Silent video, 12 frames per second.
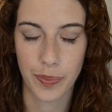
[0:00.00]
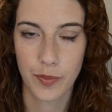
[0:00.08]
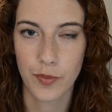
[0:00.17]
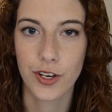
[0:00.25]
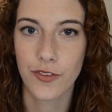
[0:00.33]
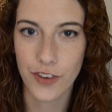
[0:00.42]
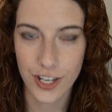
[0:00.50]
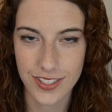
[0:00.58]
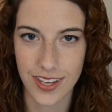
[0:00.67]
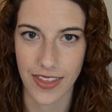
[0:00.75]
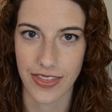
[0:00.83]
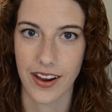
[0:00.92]
When you first
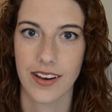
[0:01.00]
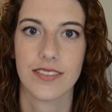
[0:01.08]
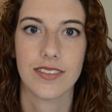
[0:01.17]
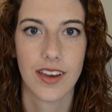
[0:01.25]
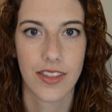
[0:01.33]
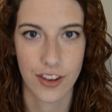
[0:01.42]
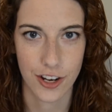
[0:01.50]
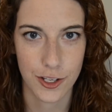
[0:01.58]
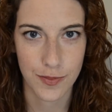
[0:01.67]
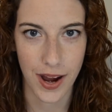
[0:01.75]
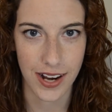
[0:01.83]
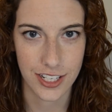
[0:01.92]
get there, the nurse
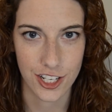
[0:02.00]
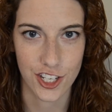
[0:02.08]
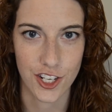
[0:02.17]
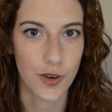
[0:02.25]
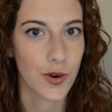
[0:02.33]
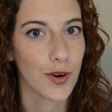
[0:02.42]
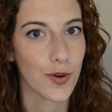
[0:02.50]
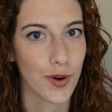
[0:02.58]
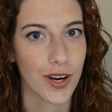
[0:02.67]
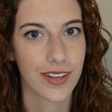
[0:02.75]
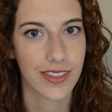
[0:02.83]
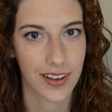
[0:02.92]
practitioner
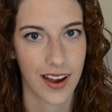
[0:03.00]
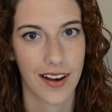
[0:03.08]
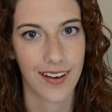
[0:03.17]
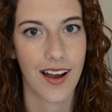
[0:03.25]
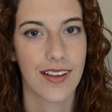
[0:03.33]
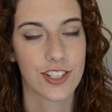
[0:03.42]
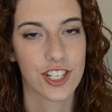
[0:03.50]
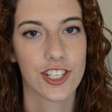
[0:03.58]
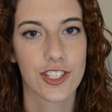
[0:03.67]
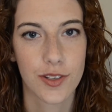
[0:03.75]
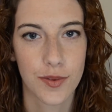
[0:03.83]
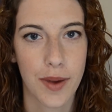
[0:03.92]
or the gynecologist,
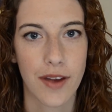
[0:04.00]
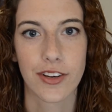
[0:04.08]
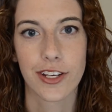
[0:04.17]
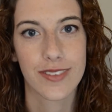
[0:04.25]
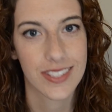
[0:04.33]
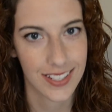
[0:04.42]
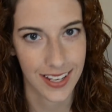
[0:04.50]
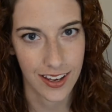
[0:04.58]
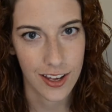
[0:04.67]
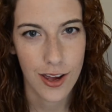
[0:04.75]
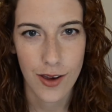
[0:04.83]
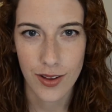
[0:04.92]
whomever you see,
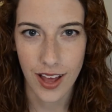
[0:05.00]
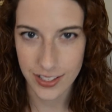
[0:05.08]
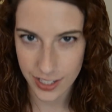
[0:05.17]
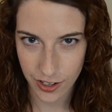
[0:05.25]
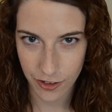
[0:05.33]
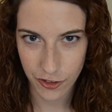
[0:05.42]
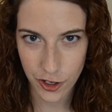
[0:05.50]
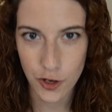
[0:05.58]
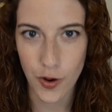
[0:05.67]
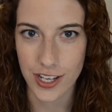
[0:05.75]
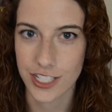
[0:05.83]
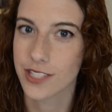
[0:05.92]
will ask you a few
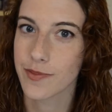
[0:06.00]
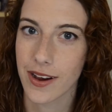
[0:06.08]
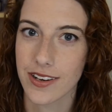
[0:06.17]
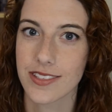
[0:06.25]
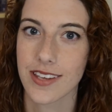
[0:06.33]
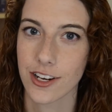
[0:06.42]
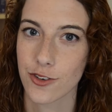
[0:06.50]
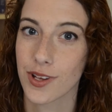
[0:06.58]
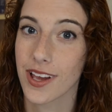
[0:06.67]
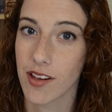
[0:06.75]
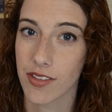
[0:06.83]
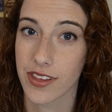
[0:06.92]
questions about your sexual
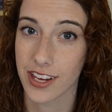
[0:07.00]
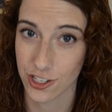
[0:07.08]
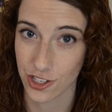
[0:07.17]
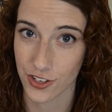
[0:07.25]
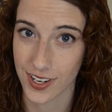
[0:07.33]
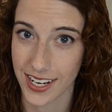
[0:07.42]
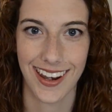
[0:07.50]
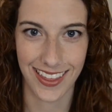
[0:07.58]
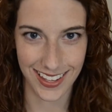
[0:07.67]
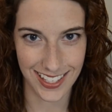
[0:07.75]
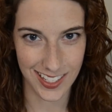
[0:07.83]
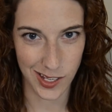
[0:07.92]
health history. Now
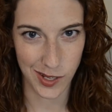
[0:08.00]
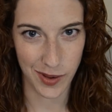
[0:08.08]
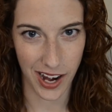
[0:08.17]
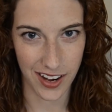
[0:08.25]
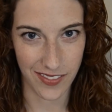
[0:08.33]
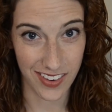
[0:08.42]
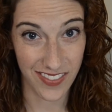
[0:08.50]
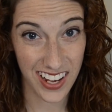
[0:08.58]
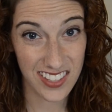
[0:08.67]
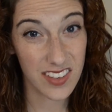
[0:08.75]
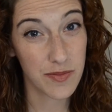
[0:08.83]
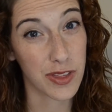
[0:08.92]
these seem kind of
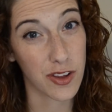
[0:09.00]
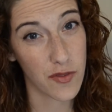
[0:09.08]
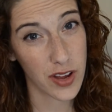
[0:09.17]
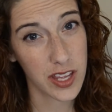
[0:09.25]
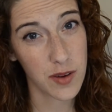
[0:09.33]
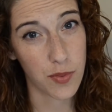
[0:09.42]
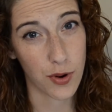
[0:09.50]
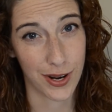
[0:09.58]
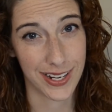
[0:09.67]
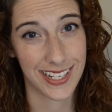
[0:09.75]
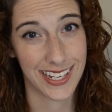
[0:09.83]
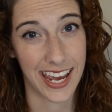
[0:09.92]
invasive, but they're really
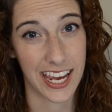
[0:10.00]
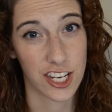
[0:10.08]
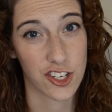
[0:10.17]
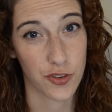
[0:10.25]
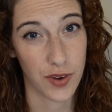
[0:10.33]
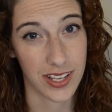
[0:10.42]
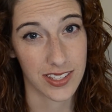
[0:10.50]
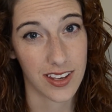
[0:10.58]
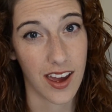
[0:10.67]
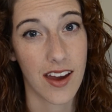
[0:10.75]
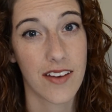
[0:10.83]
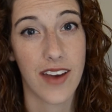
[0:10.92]
important to gauge your risk
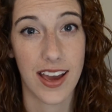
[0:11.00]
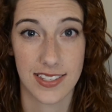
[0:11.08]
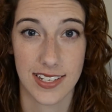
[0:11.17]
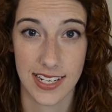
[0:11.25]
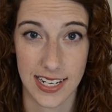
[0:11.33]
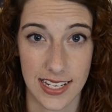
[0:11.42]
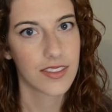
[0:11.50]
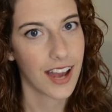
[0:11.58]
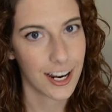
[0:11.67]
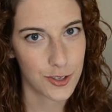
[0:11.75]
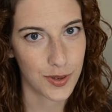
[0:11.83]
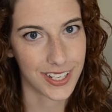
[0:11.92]
of STDs. The
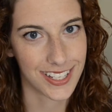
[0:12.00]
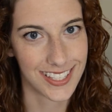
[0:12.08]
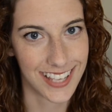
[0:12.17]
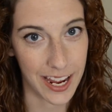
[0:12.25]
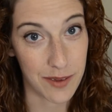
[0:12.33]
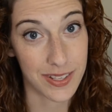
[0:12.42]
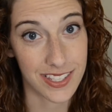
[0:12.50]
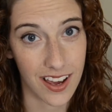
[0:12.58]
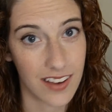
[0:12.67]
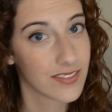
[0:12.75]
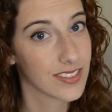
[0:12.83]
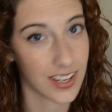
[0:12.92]
actual exam
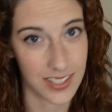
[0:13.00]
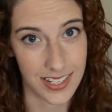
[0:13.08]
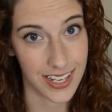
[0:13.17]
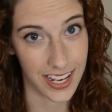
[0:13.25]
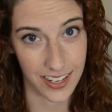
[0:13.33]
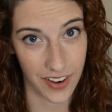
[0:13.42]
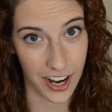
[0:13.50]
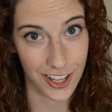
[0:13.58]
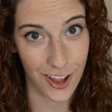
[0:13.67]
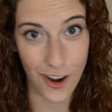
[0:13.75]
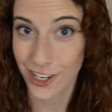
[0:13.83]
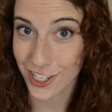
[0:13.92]
itself doesn't take very
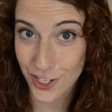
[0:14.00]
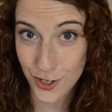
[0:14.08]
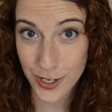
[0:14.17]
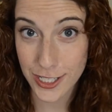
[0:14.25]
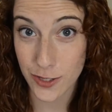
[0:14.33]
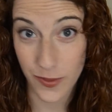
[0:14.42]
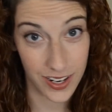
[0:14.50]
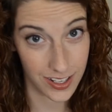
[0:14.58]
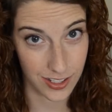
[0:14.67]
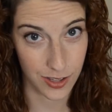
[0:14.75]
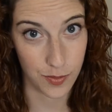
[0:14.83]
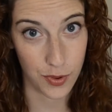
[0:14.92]
long. It's short, sweet, and
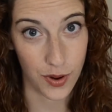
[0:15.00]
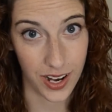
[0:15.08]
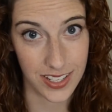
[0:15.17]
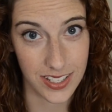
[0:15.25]
to the point.